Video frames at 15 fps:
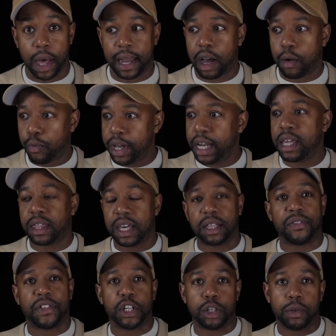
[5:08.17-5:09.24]
And I really think
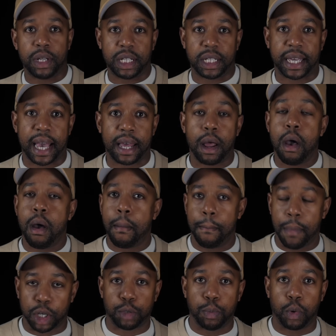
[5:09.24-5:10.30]
that they do need to get
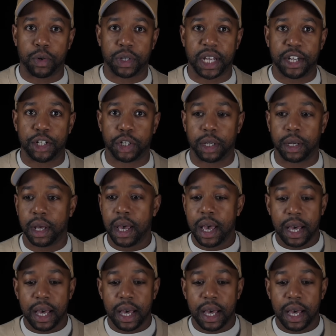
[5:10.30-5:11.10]
much more attention.